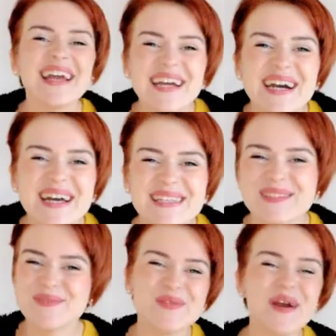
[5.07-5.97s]
guys,
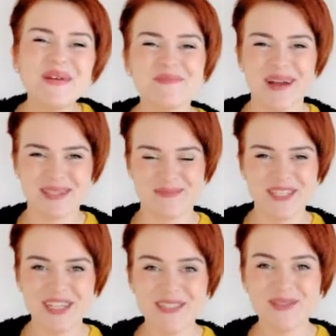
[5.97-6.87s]
and welcome back to my
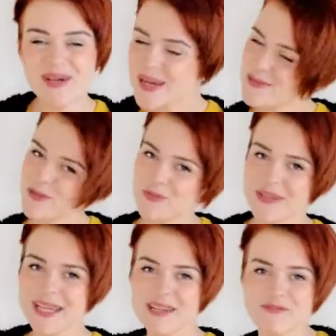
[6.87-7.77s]
channel. I'm Georgia
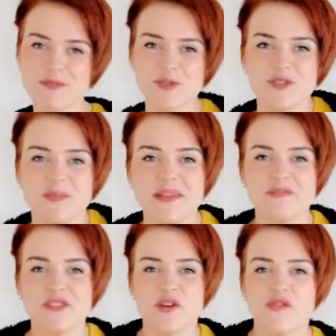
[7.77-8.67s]
McGilly from Georgia-Beth
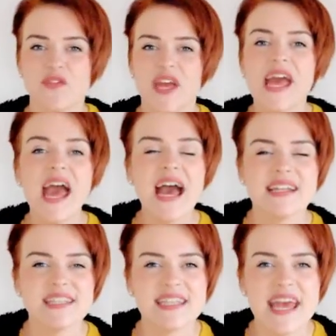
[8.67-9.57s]
Photography,
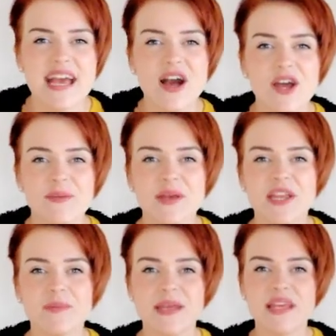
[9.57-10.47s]
and today I'm
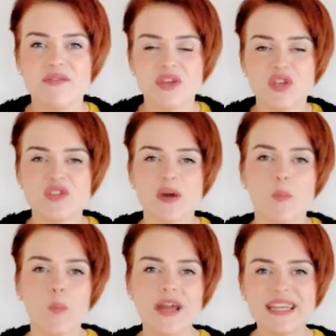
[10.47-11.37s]
going to be giving you
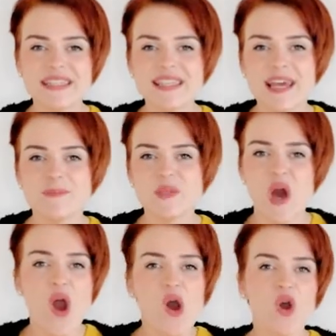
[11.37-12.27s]
some wedding tips
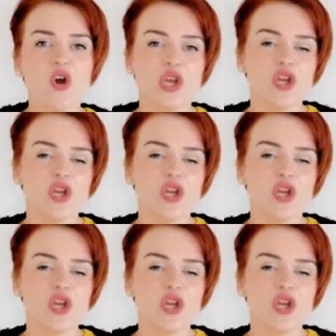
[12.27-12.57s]
on